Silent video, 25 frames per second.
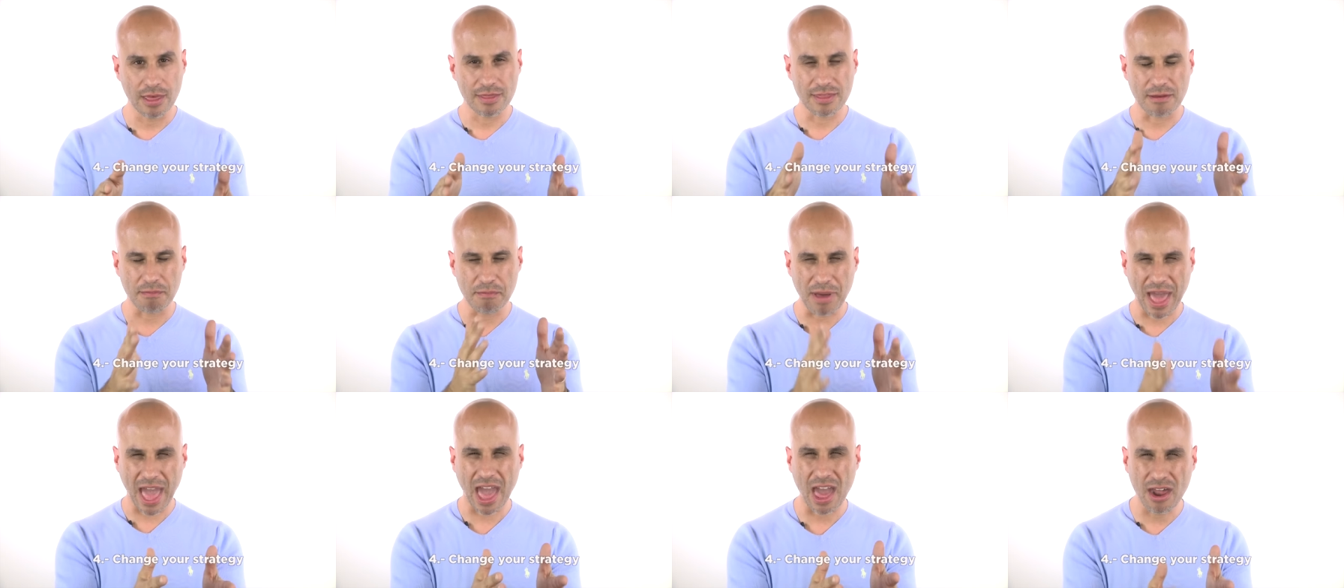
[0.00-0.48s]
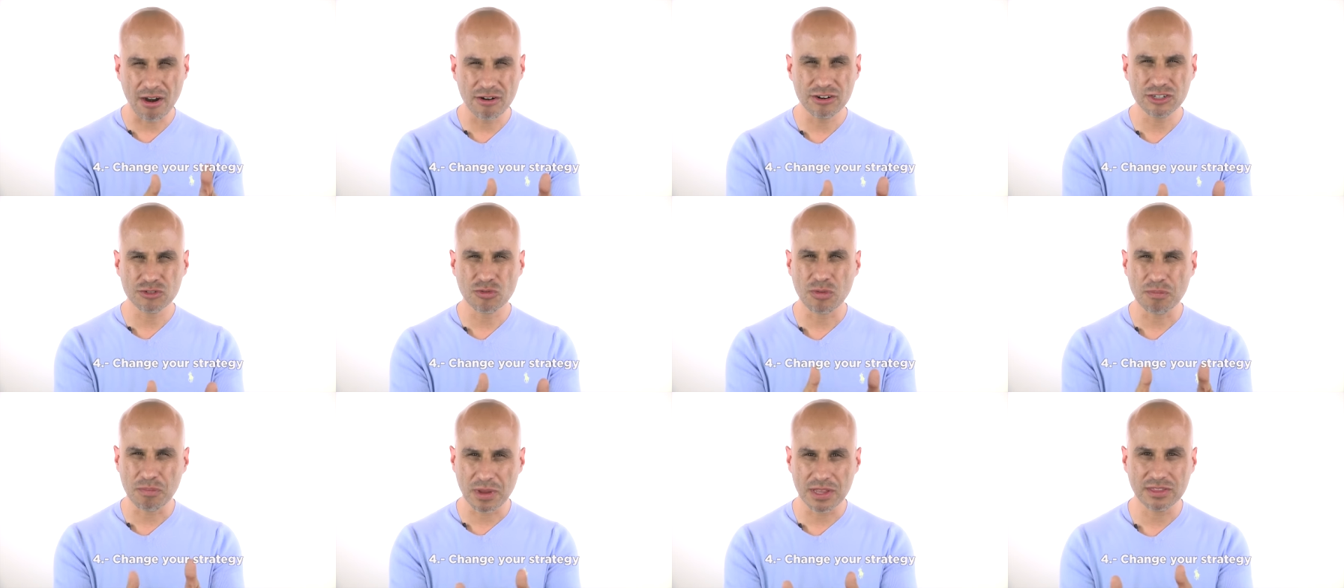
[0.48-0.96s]
the
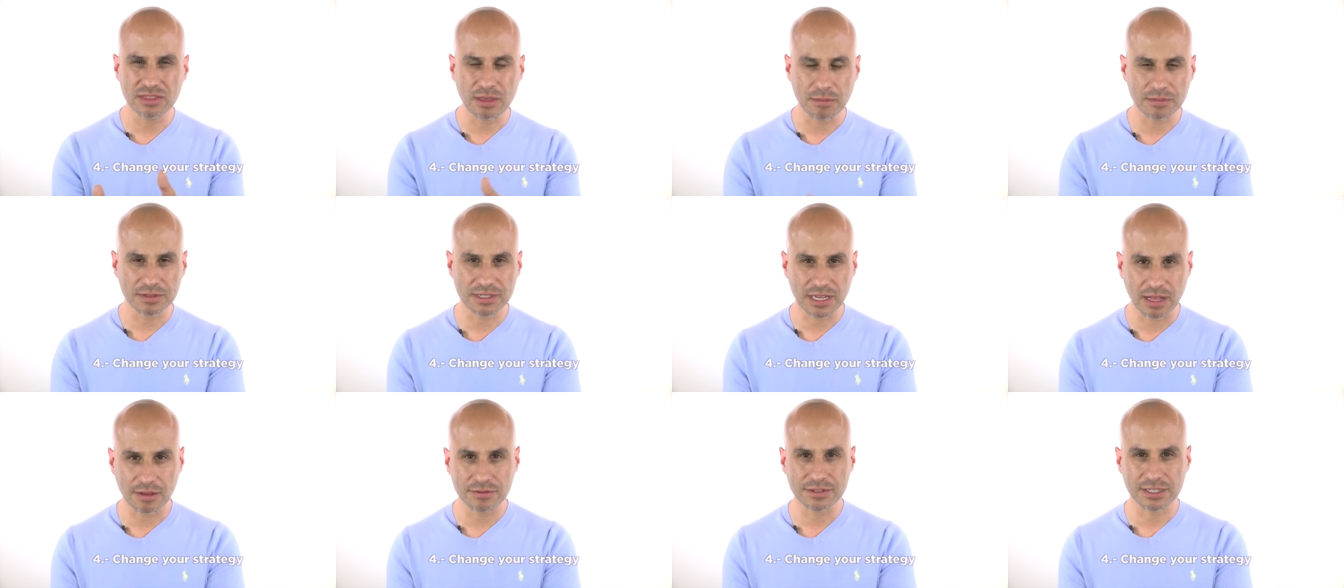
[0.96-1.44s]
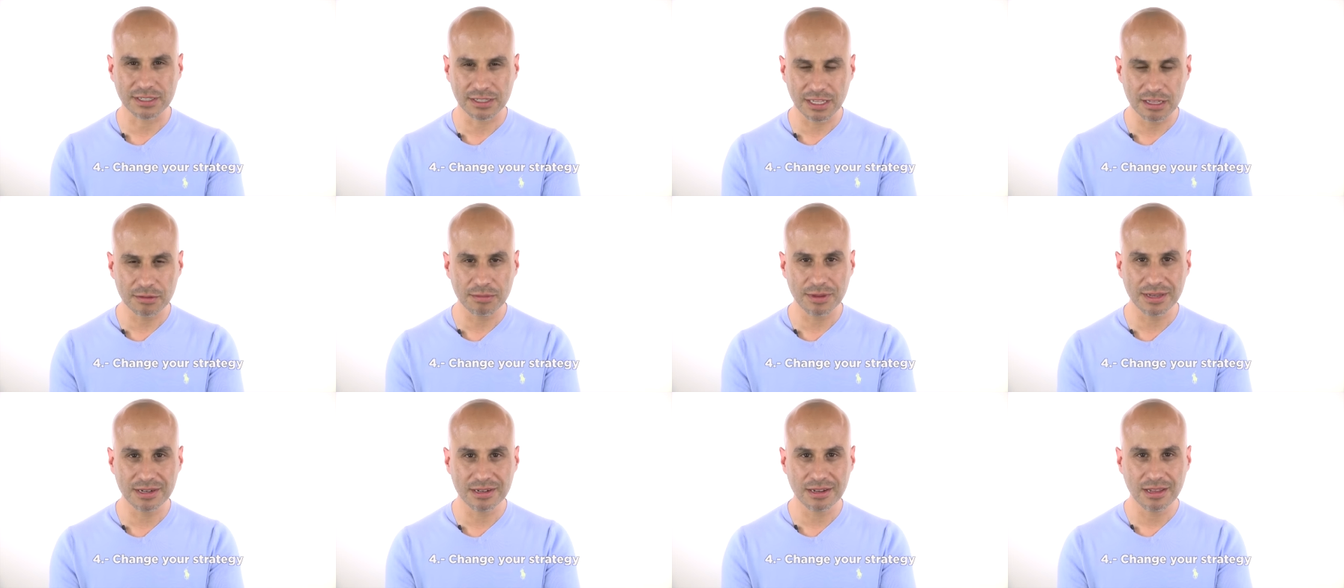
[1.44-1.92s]
patterns repeat themselves a
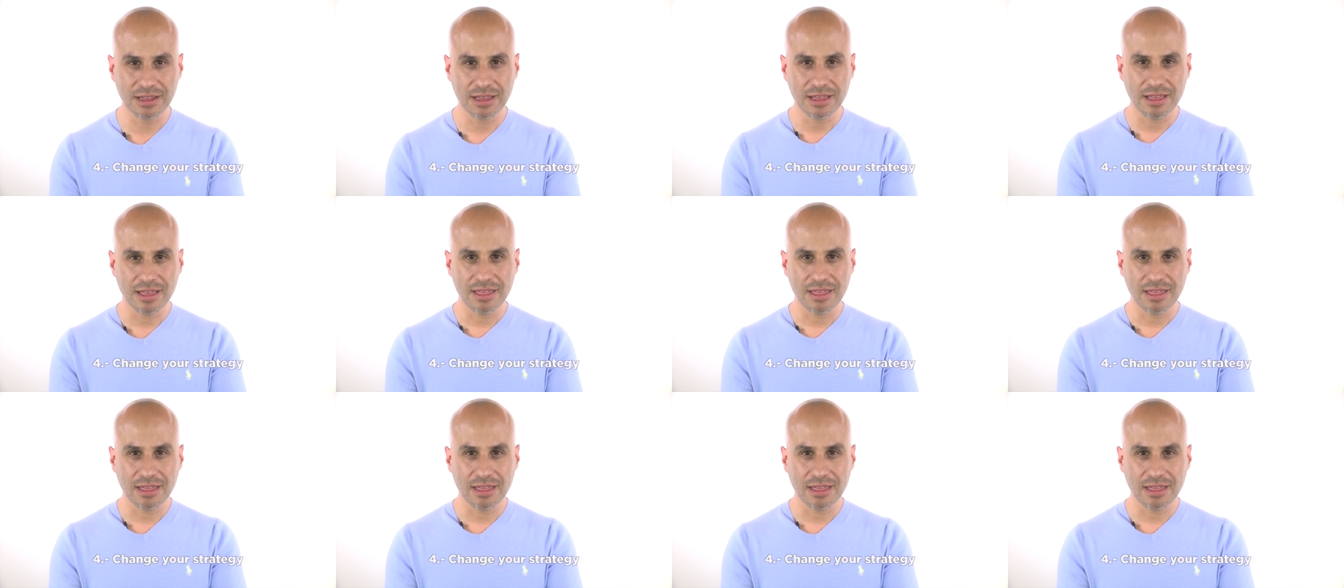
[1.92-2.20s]
little bit,